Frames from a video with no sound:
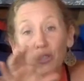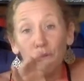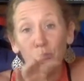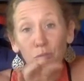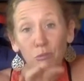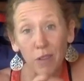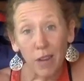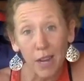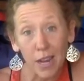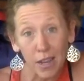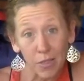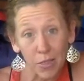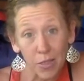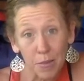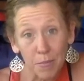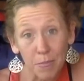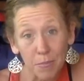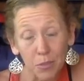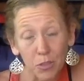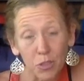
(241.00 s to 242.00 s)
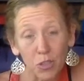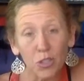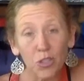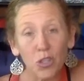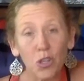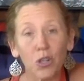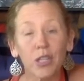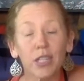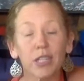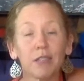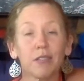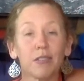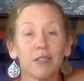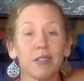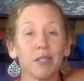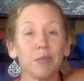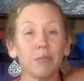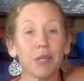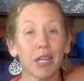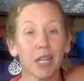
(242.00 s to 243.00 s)
around them do not get the
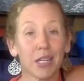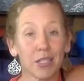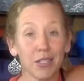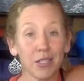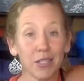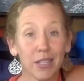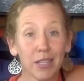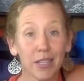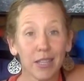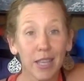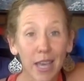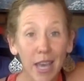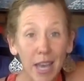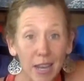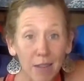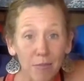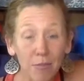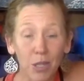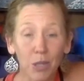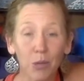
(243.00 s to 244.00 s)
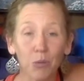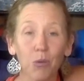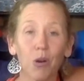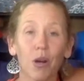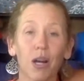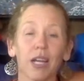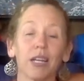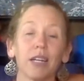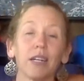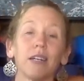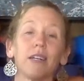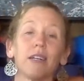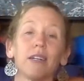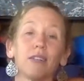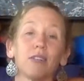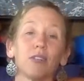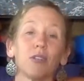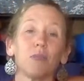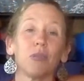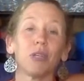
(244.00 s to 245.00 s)
stimulation they require
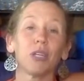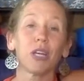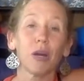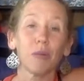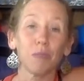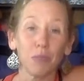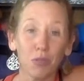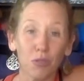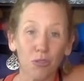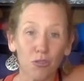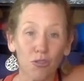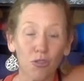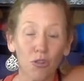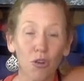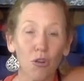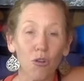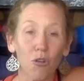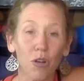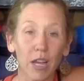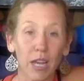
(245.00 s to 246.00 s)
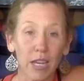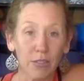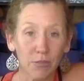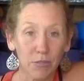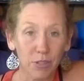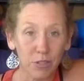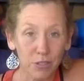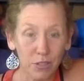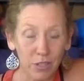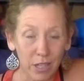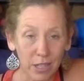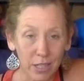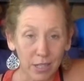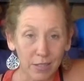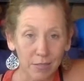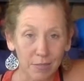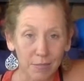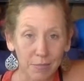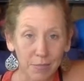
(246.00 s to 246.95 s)
to become strong and resilient.